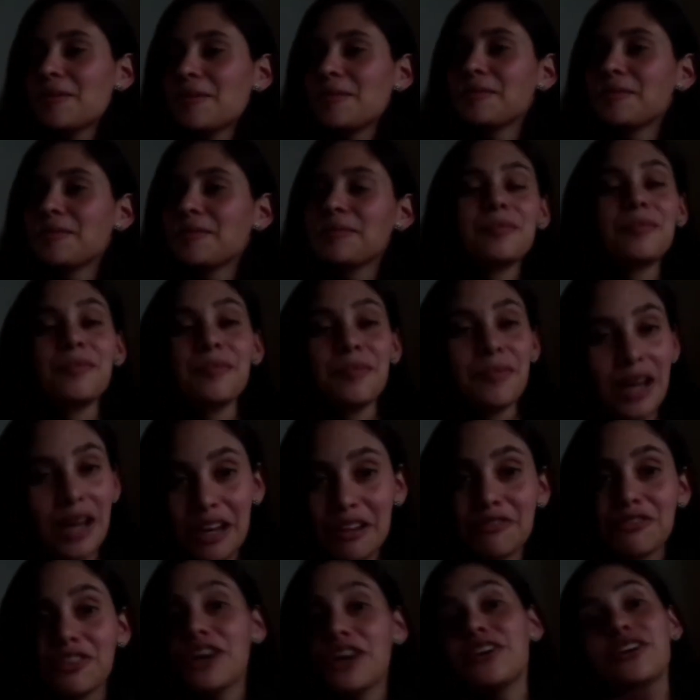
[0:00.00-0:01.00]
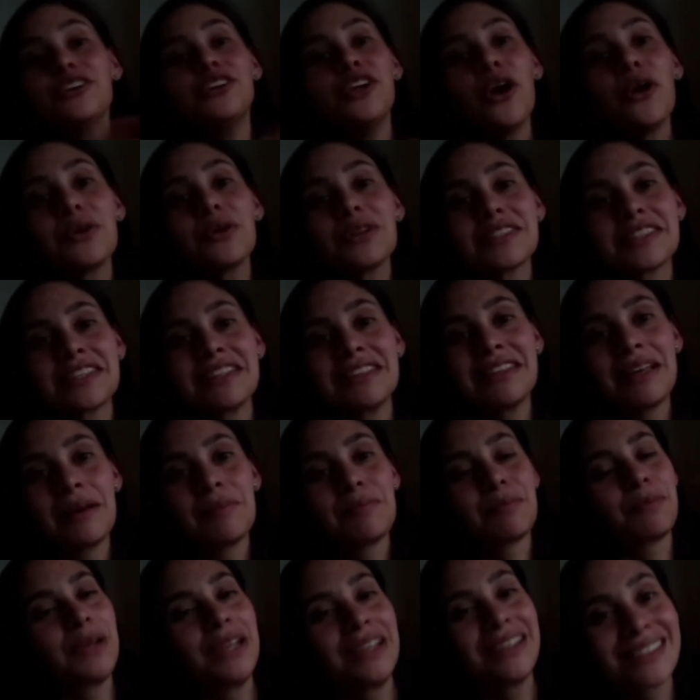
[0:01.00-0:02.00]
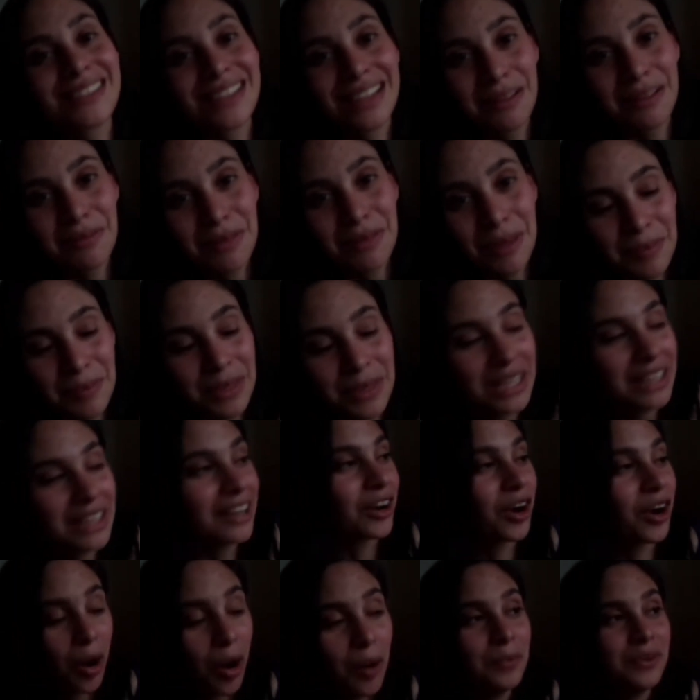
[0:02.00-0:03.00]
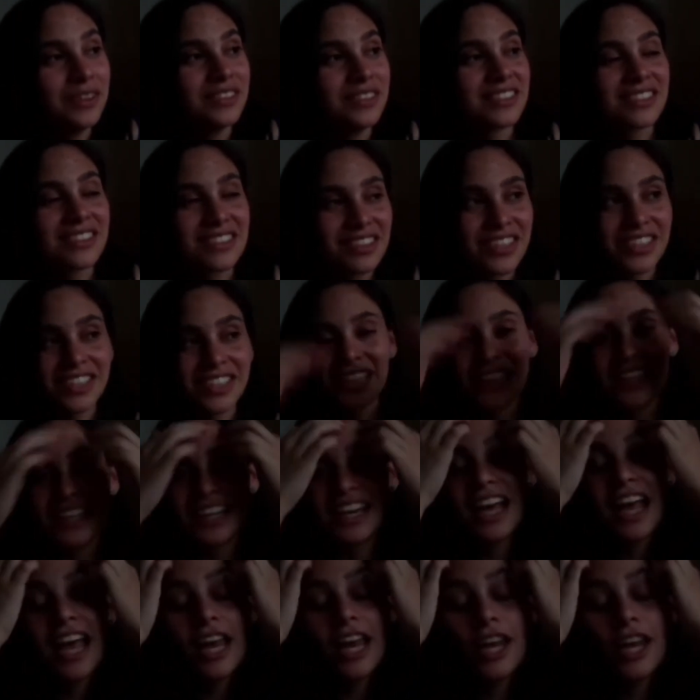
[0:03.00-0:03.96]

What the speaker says: But if you're noticing them, please leave them in the comments, seriously. No,